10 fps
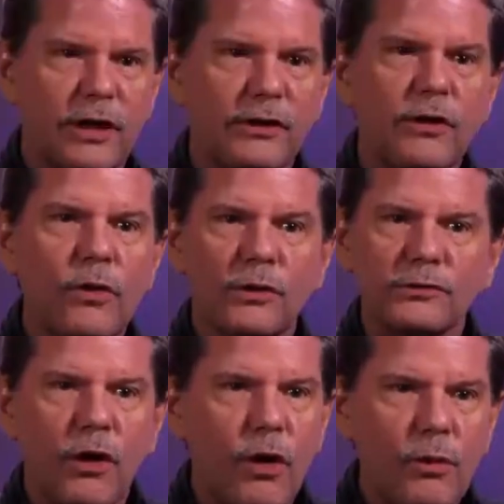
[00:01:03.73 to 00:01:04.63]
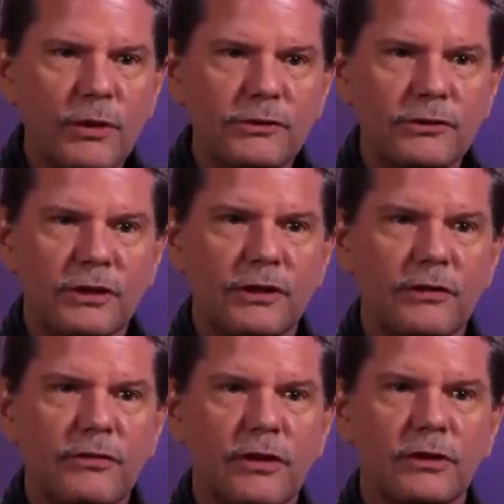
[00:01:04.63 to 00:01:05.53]
Our goal is always to
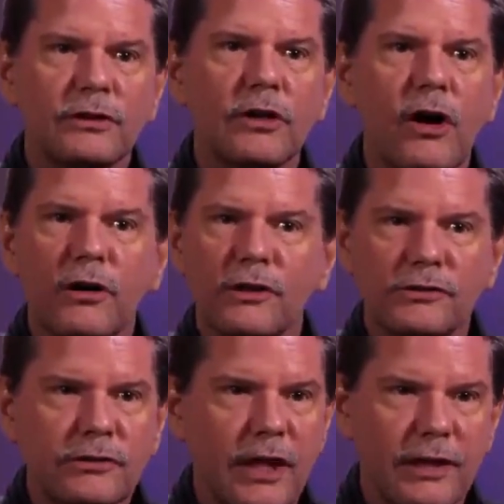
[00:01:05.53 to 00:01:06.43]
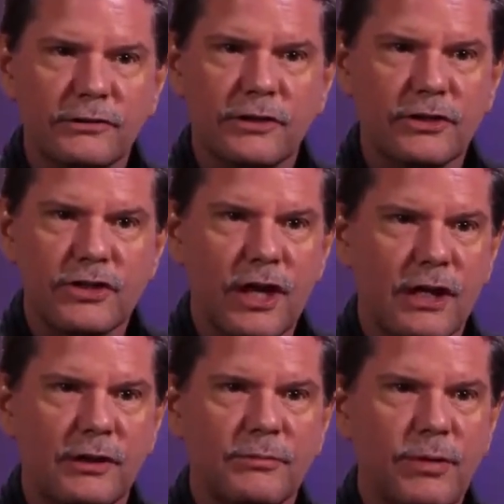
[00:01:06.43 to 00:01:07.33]
give the longest lasting
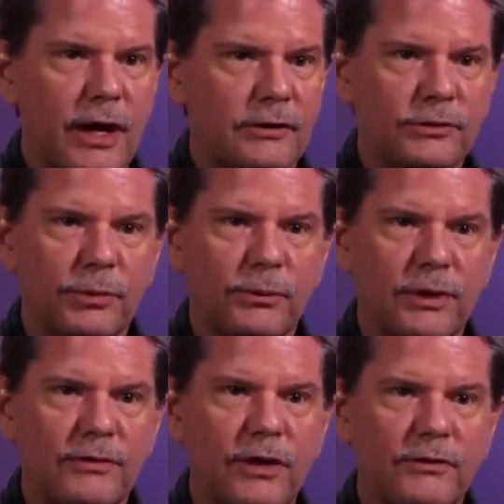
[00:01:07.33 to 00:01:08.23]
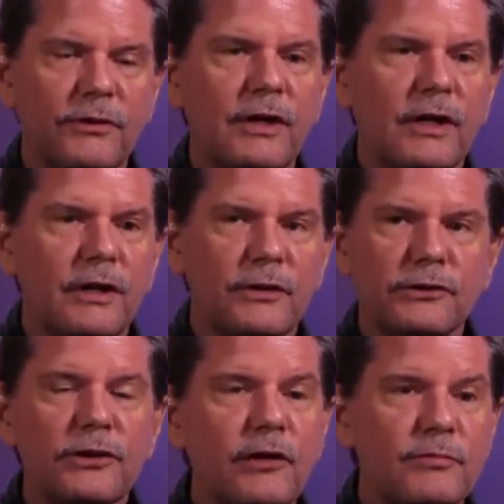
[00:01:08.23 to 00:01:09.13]
chain possible. We have enough,
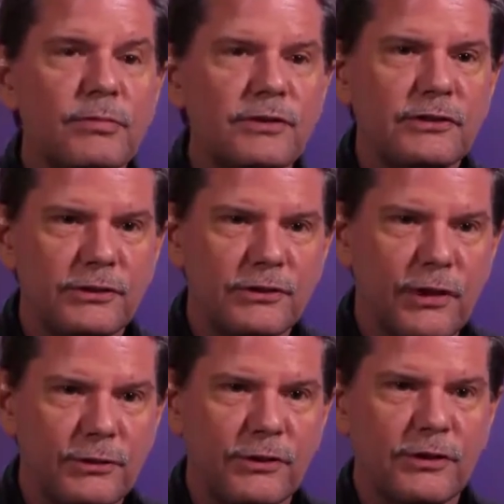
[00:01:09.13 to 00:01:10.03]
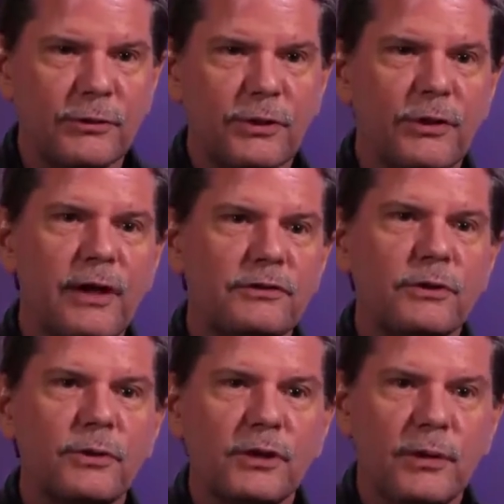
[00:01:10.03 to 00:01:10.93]
there's enough business out there that we don't have
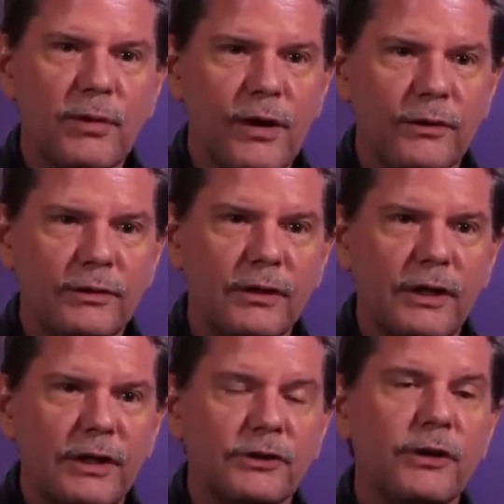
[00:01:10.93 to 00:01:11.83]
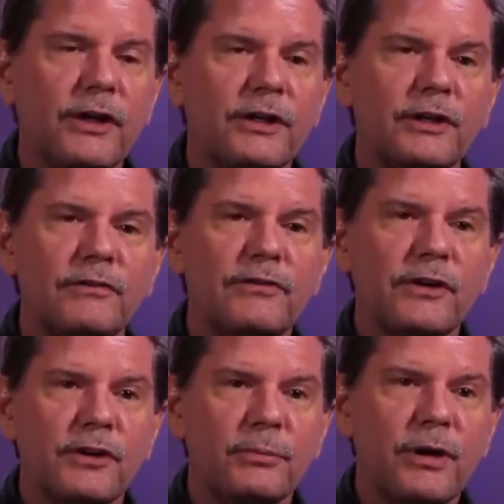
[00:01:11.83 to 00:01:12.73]
to worry about creating an
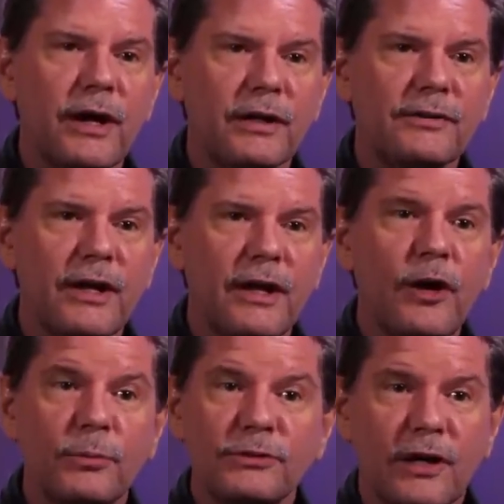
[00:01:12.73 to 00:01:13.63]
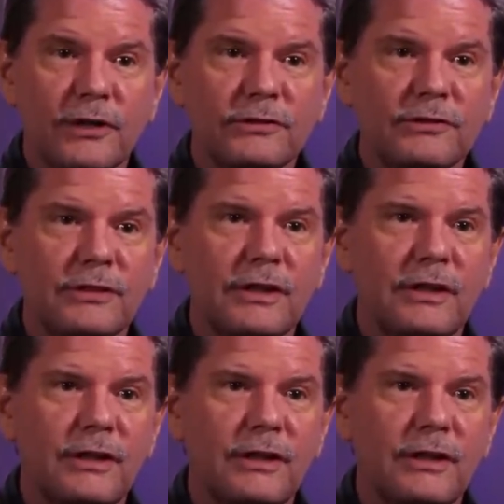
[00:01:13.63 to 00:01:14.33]
inferior product that helps us